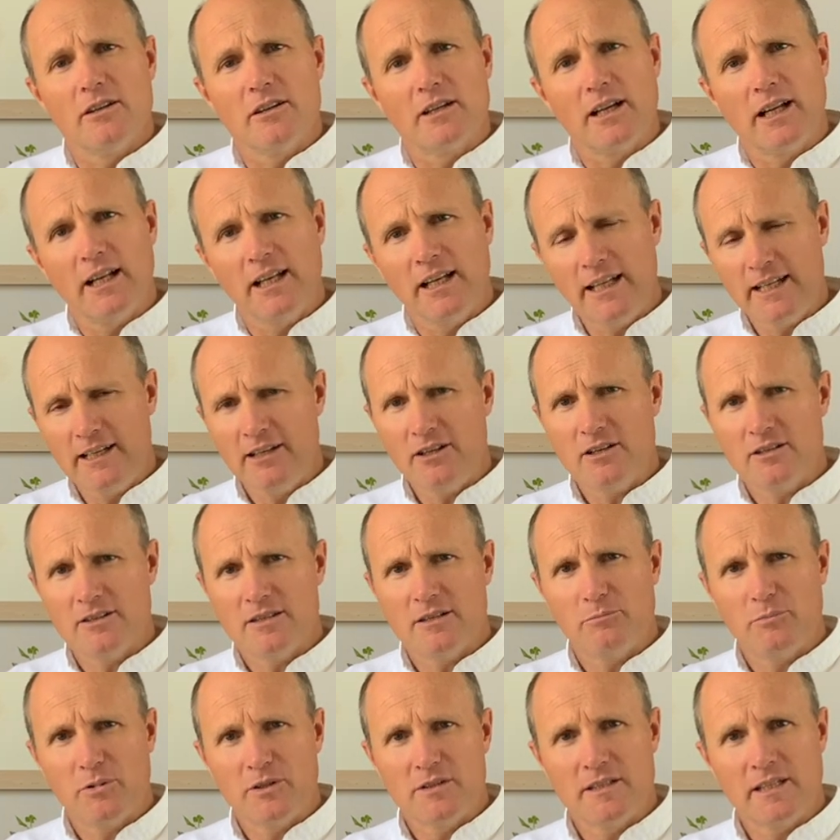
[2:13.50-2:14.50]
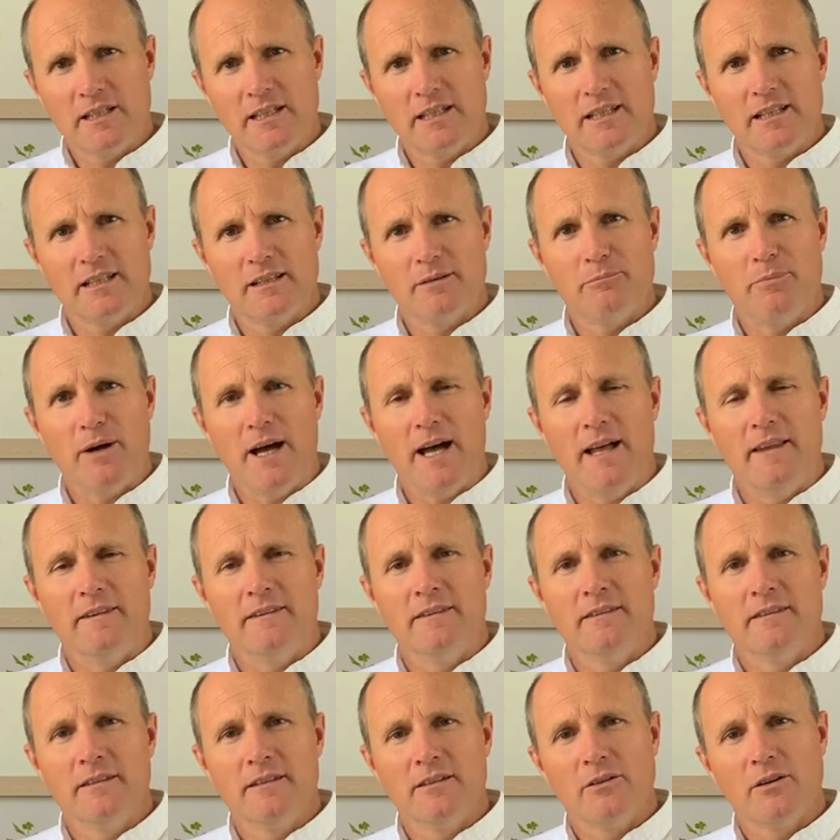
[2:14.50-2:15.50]
click on the particular
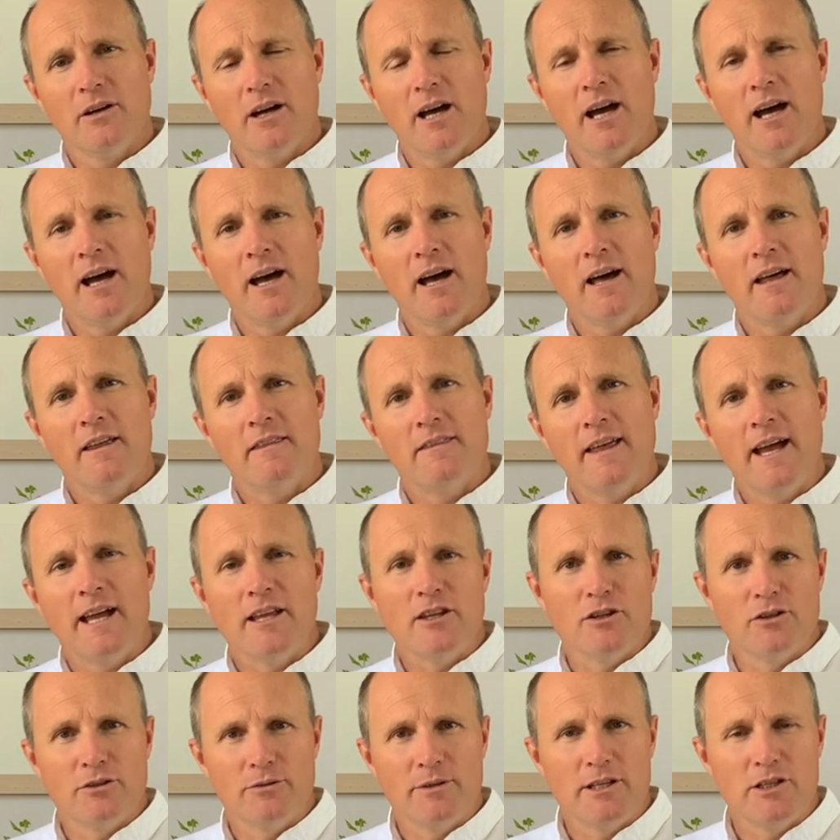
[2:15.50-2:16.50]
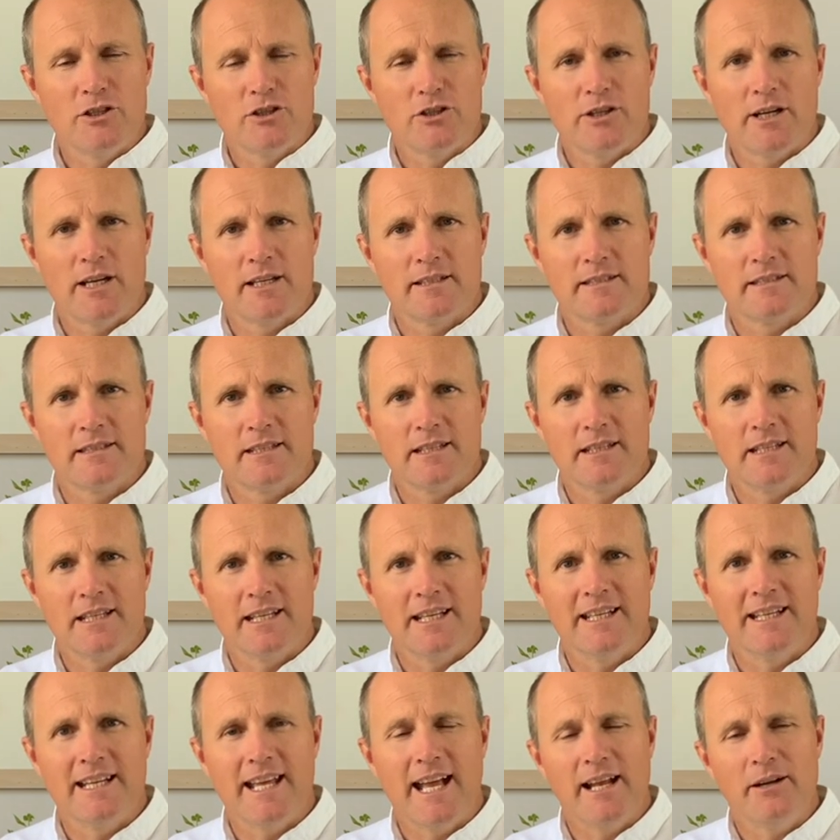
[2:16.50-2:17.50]
button that you're interested
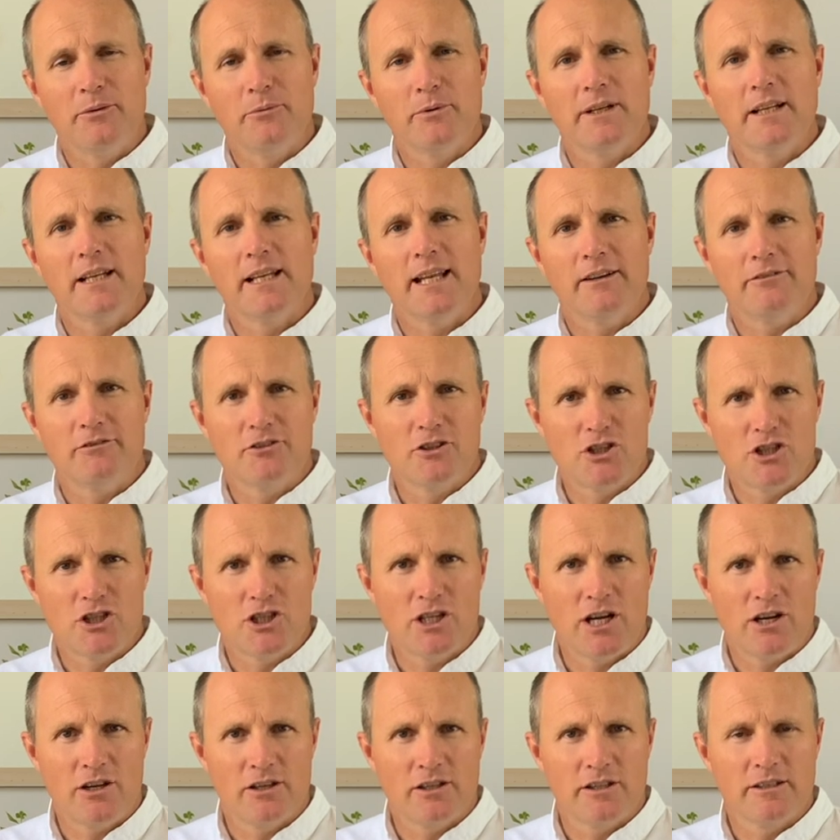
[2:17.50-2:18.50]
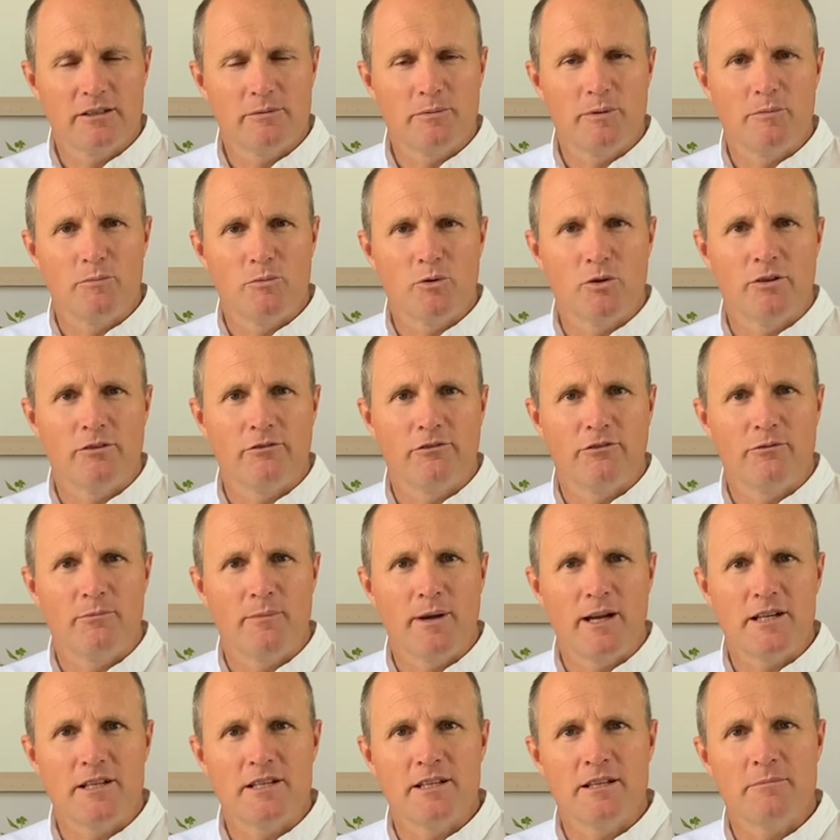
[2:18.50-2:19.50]
in, and we'd love to share a little bit more
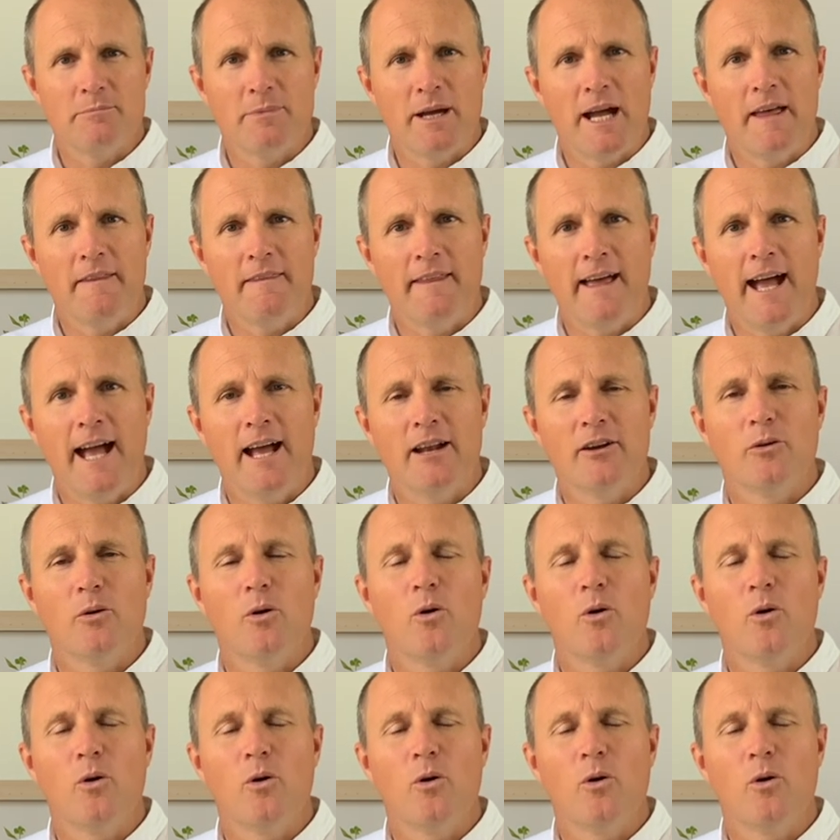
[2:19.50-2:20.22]
information about that.